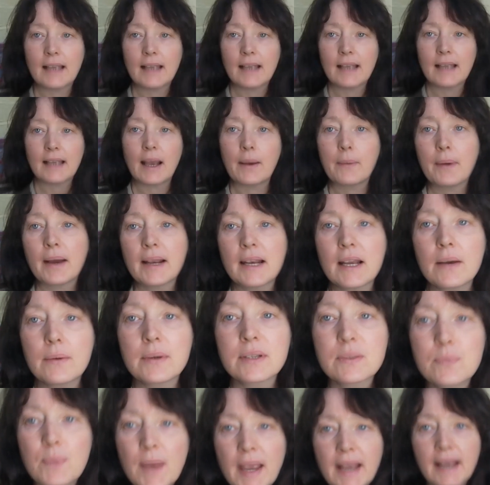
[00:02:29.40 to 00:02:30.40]
Yeah, when I
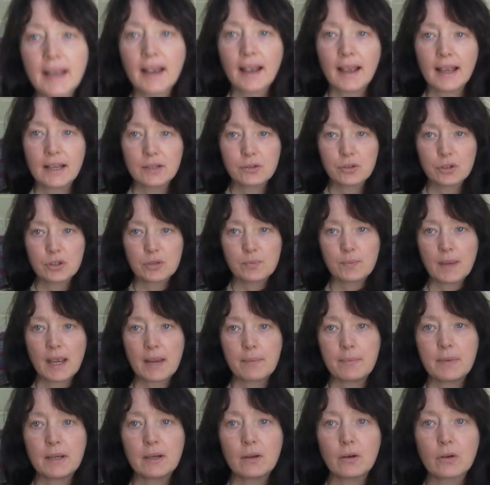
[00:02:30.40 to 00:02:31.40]
was bigger, it just
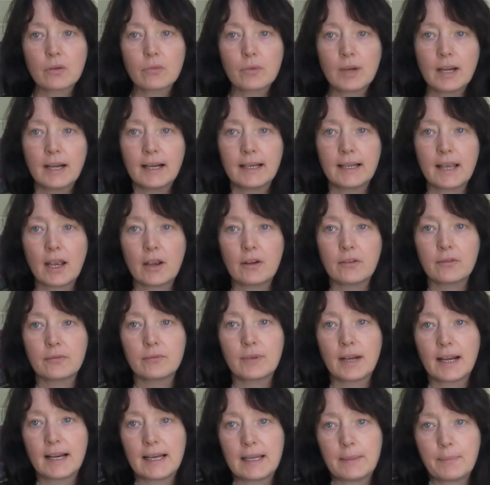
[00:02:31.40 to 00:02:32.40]
made me look
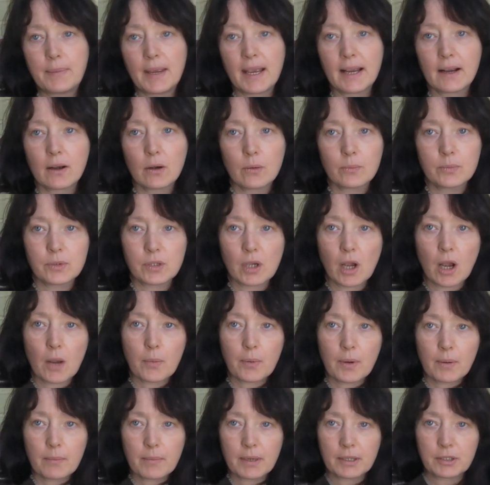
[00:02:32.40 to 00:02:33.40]
really big up
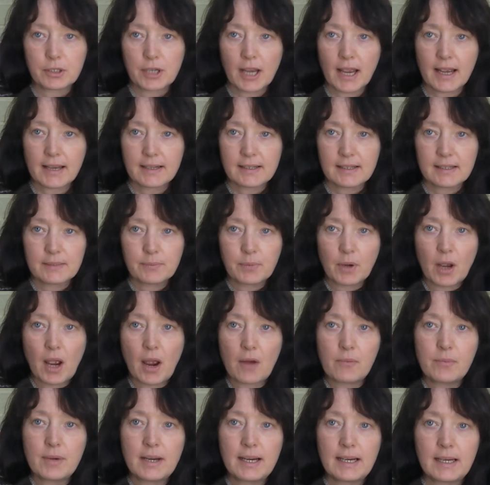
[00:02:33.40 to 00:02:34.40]
top on my chest, but
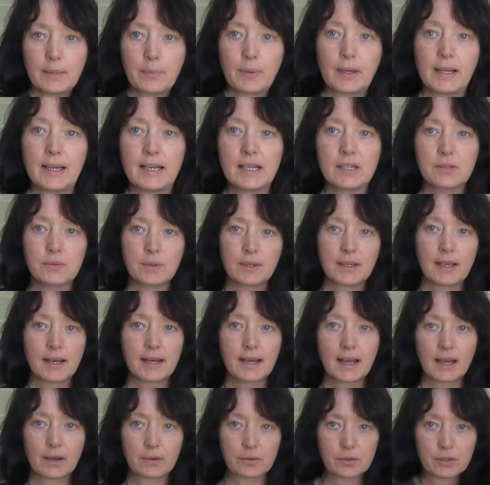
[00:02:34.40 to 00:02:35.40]
I'm really pleased with it
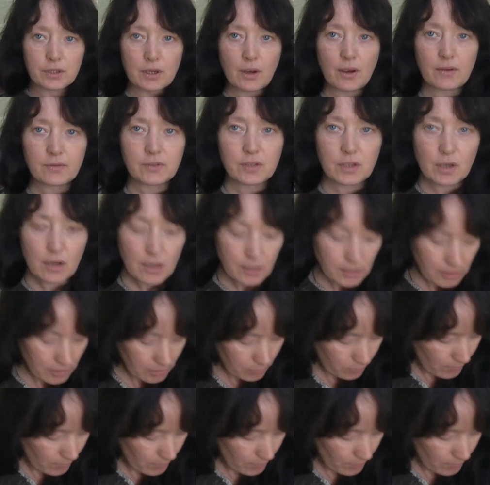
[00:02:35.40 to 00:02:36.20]
now, so I've started